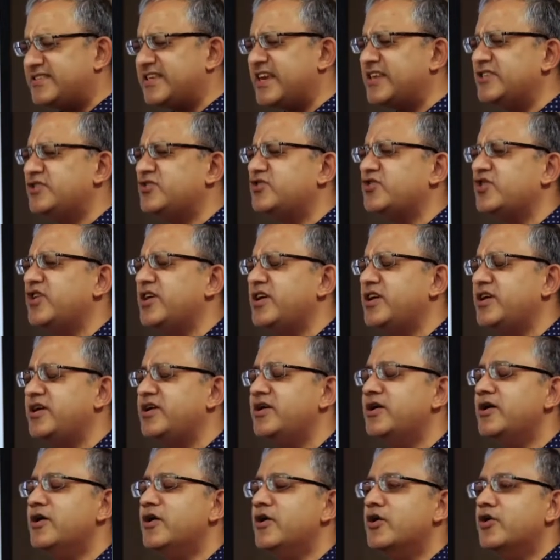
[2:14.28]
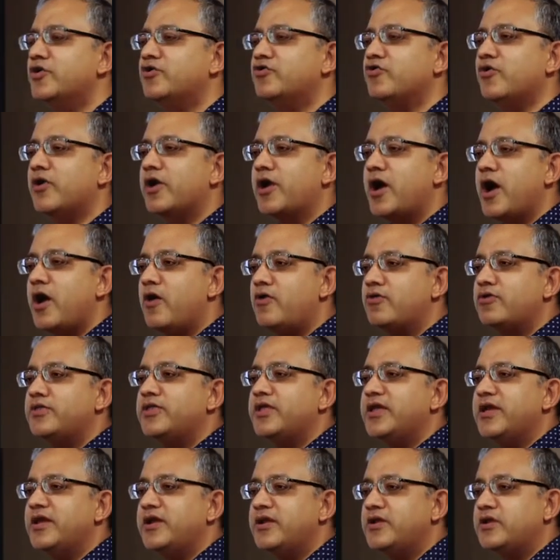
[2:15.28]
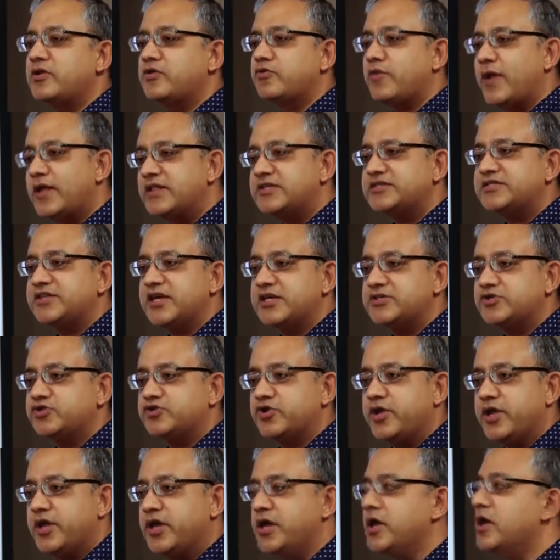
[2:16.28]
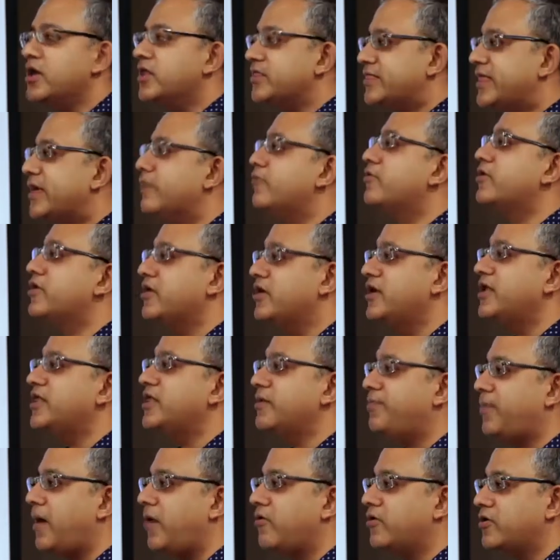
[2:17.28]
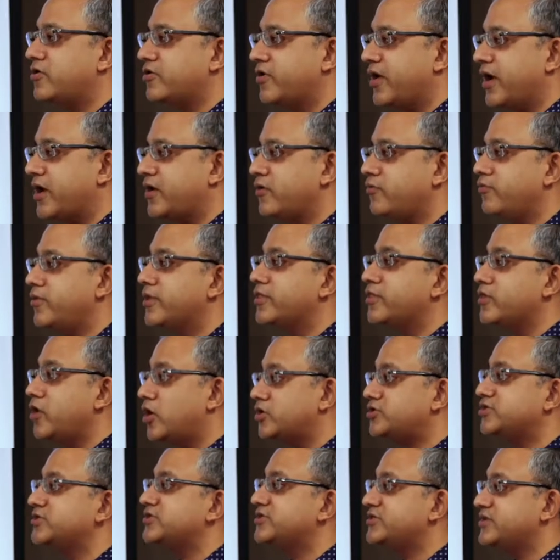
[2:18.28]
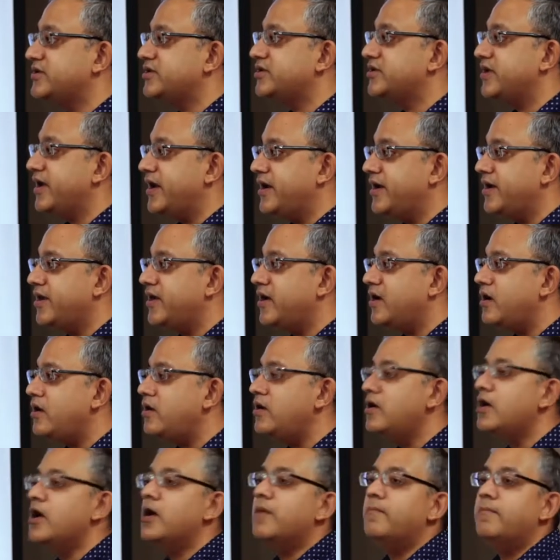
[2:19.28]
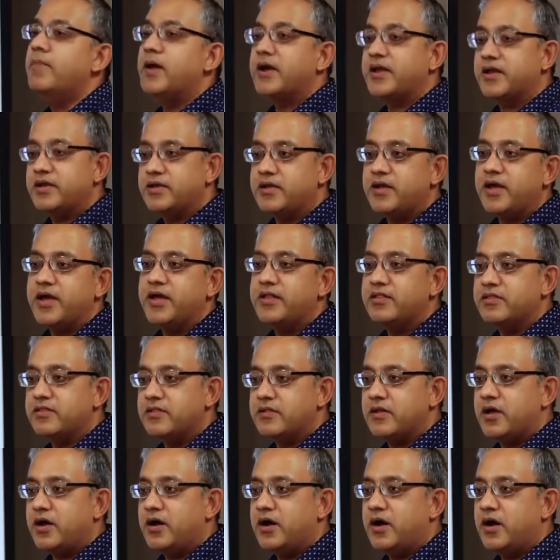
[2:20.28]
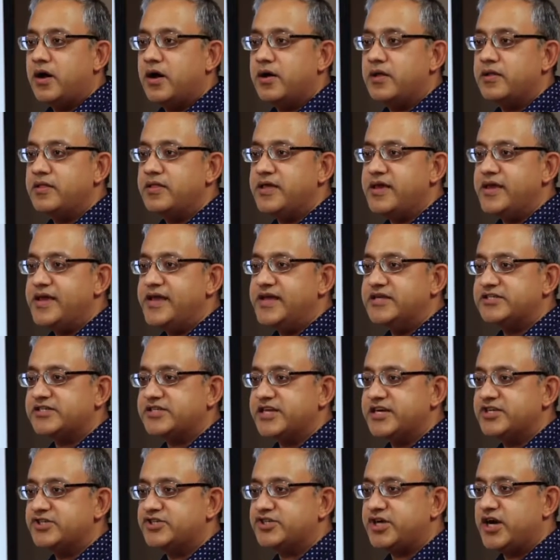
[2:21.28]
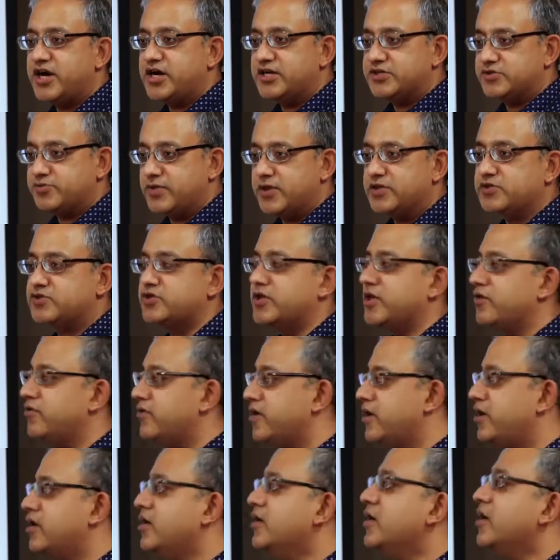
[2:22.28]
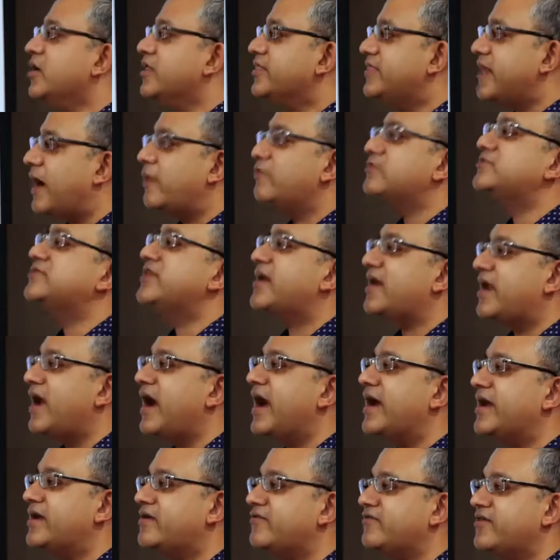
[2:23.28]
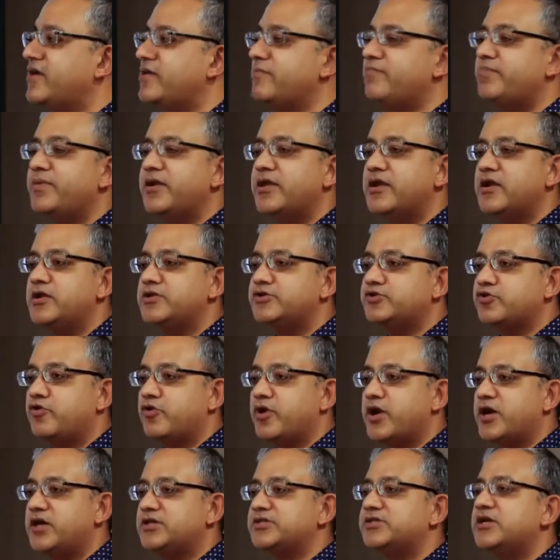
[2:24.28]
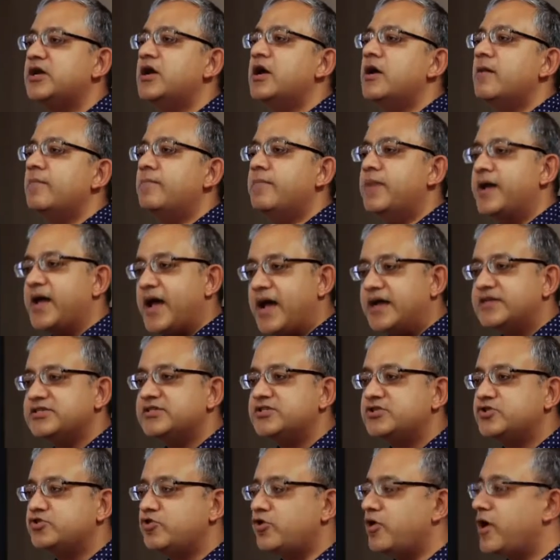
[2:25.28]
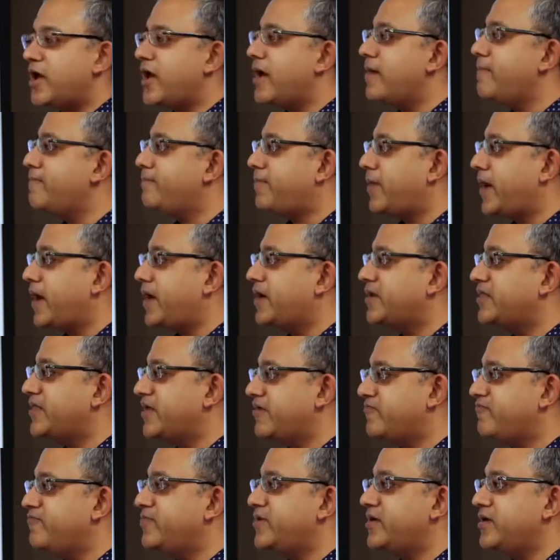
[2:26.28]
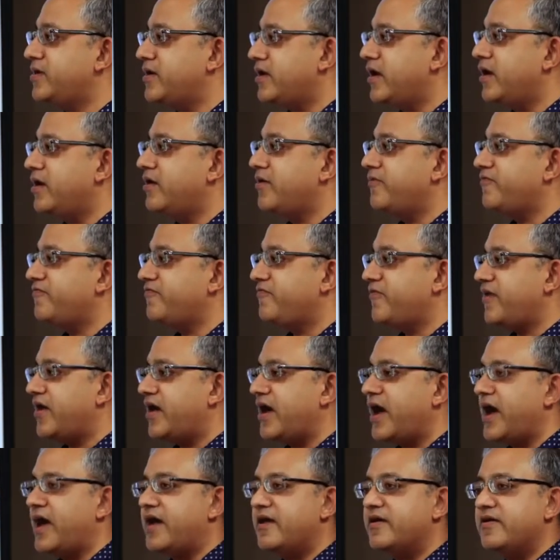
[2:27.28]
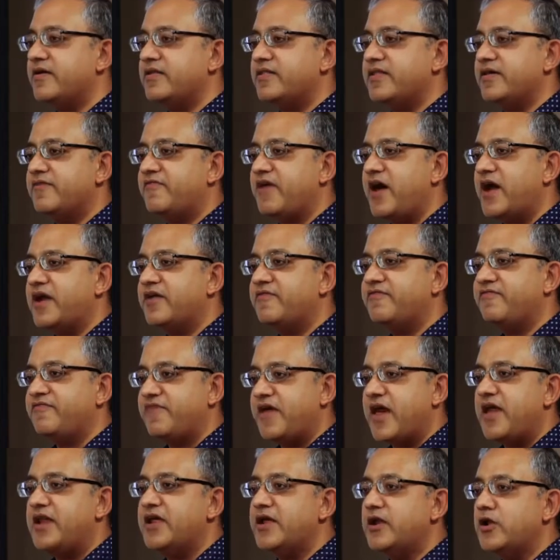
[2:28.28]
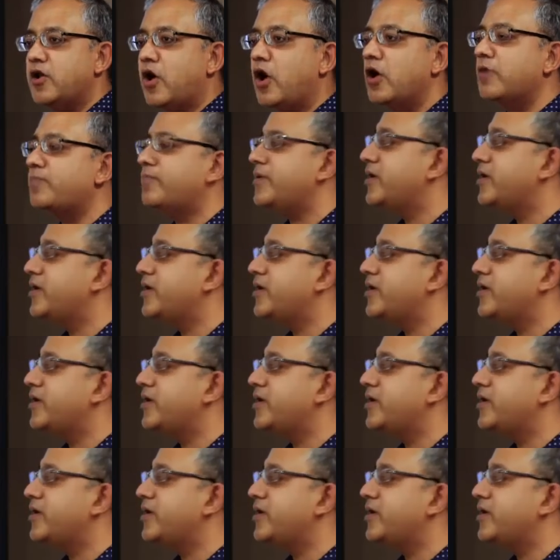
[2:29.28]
century to around the 12th century, they were really the power to reckon with, not just in India, but in the East Asia as well. So that was their height of the imperial Cholas. But as a Chola empire, they've had a fairly long